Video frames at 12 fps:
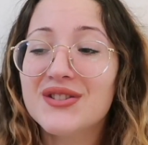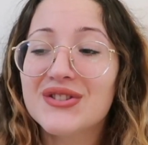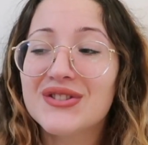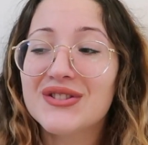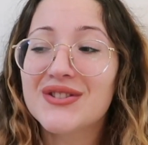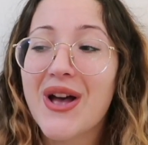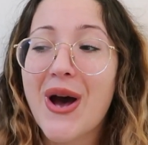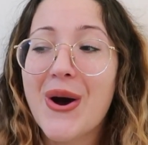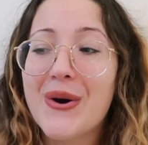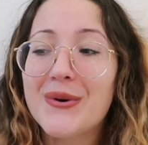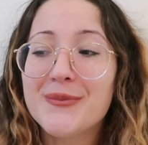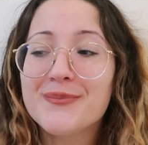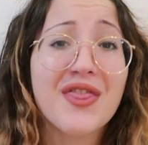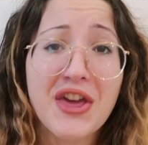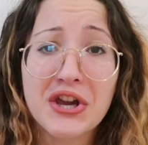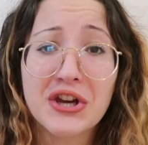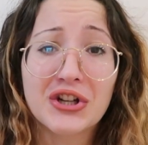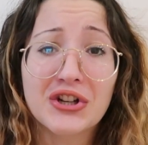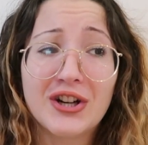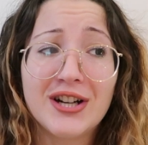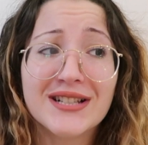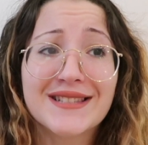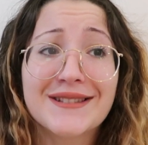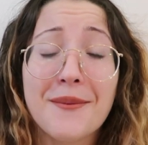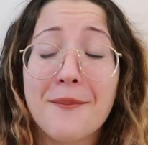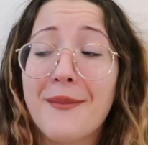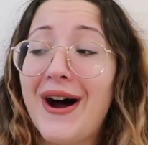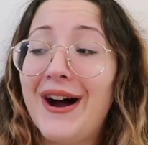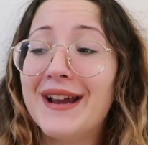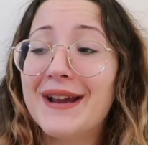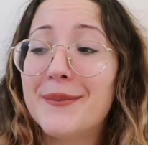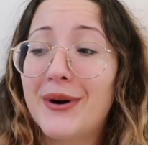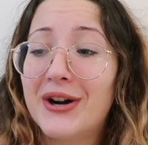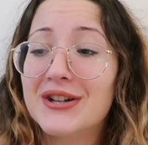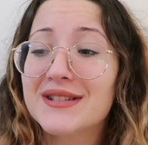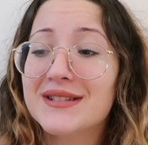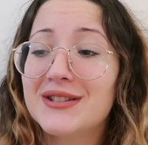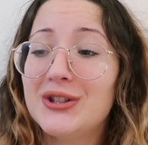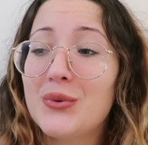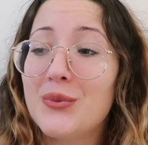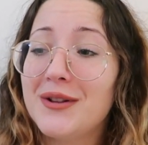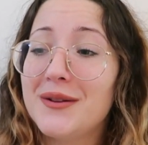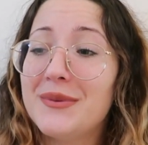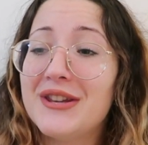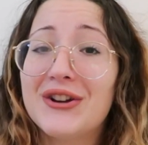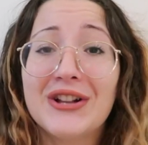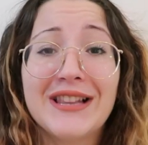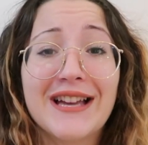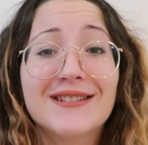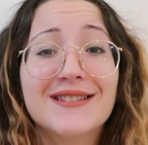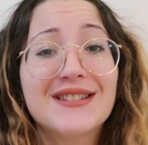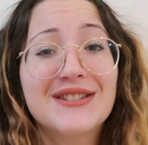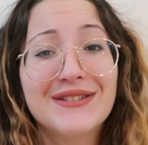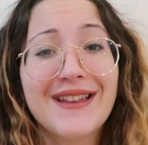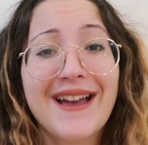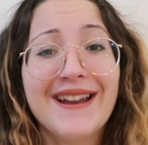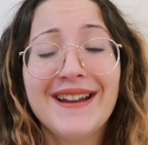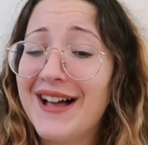So finger crossed my parcel will be collected today.